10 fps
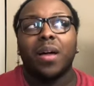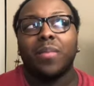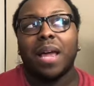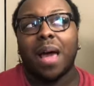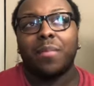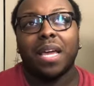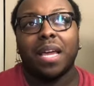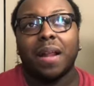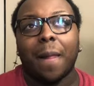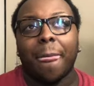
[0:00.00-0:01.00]
But, I
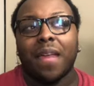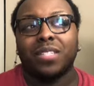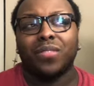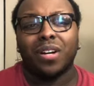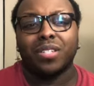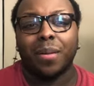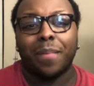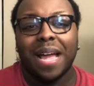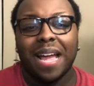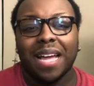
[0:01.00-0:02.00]
mean, as far as your
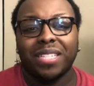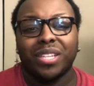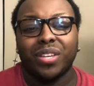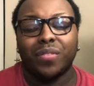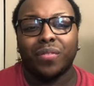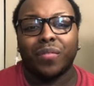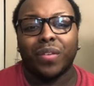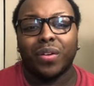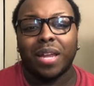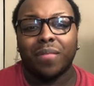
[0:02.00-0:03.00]
past, and you
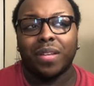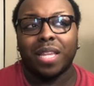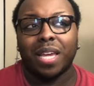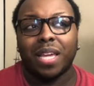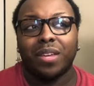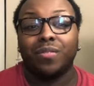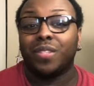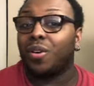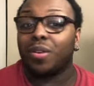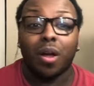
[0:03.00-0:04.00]
revealed everything, you've
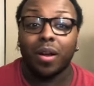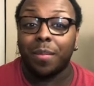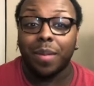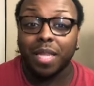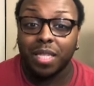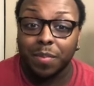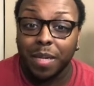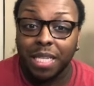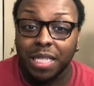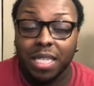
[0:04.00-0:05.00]
told all your mother's
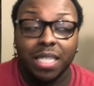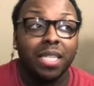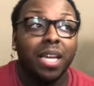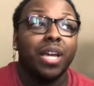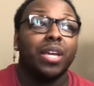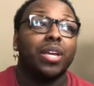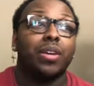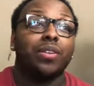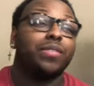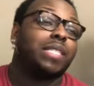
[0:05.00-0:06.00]
business,
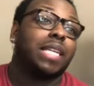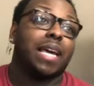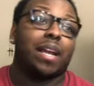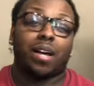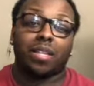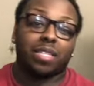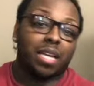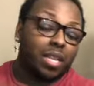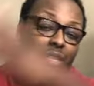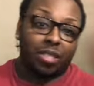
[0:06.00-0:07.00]
you said all this
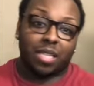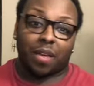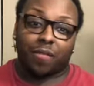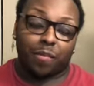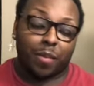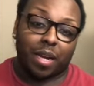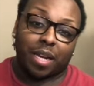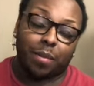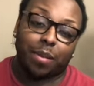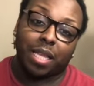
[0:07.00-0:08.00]
other stuff and been
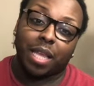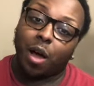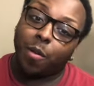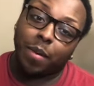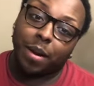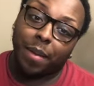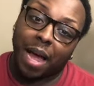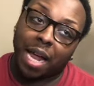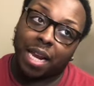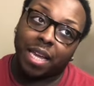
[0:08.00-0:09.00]
completely open
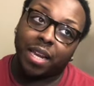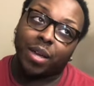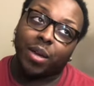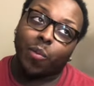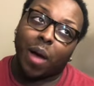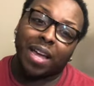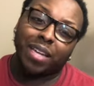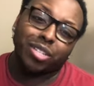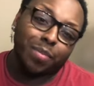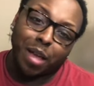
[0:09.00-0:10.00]
about it. Why
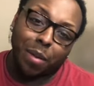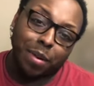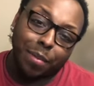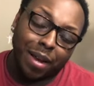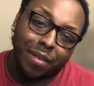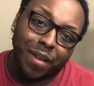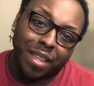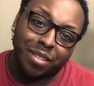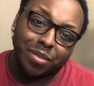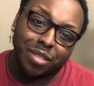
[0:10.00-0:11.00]
can't you be open about the
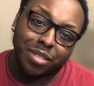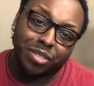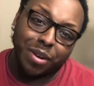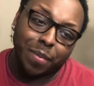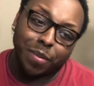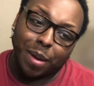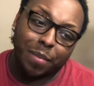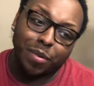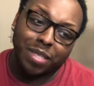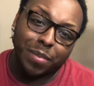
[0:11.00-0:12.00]
fact that you was a stripper? I
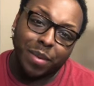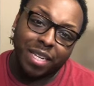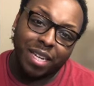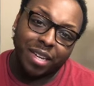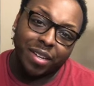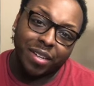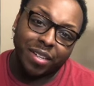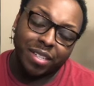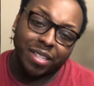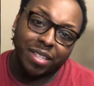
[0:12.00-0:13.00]
mean, what's the big deal?